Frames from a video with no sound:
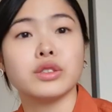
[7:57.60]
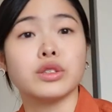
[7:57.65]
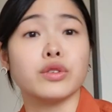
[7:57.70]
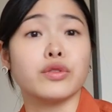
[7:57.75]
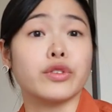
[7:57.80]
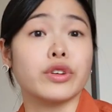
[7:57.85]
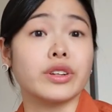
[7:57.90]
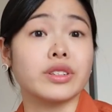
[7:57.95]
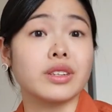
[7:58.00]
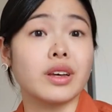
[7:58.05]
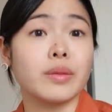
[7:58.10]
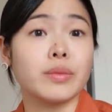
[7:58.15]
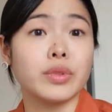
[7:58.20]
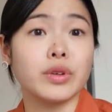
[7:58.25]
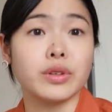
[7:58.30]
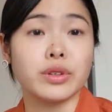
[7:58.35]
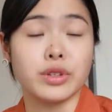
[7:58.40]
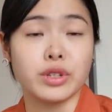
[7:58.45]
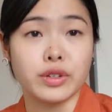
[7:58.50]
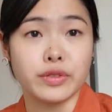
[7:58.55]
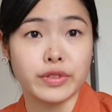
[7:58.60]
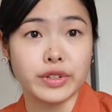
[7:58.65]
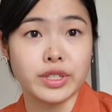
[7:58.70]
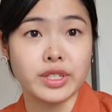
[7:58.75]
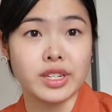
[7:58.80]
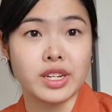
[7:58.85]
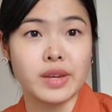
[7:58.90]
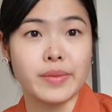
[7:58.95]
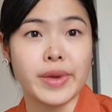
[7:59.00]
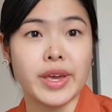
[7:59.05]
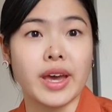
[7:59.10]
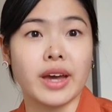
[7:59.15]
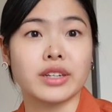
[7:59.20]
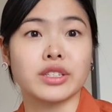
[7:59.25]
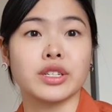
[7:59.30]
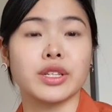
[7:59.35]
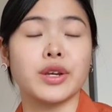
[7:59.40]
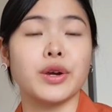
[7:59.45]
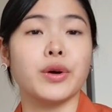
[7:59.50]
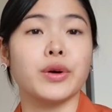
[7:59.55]
So for example, a university may
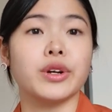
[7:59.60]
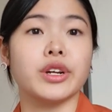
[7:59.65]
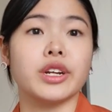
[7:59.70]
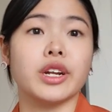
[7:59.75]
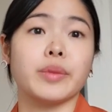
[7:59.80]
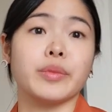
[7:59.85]
actually own a